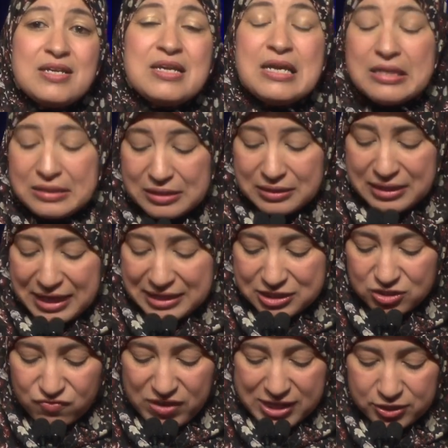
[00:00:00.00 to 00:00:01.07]
And the
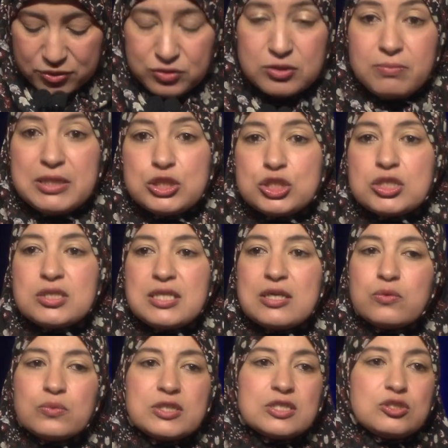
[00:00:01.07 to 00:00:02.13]
last value dimension that
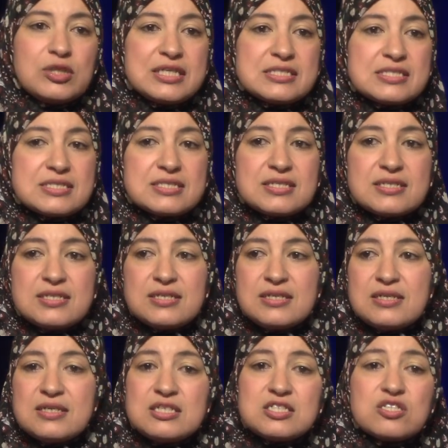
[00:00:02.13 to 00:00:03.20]
we address
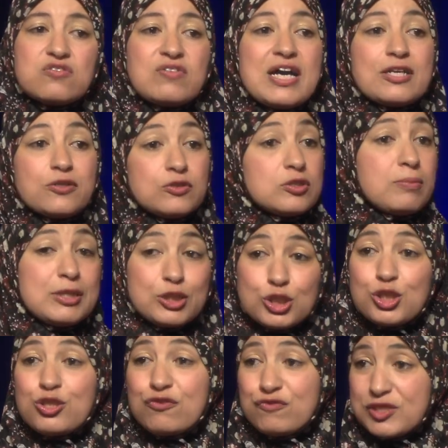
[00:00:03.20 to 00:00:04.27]
is the value
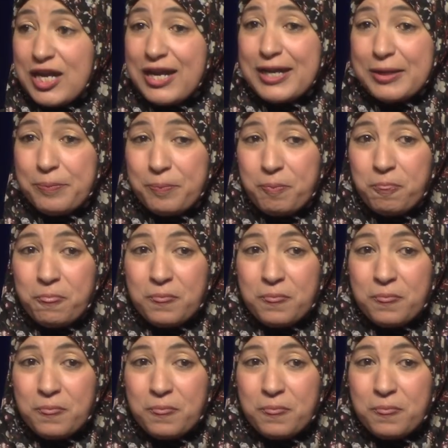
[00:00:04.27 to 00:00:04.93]
dimension of time,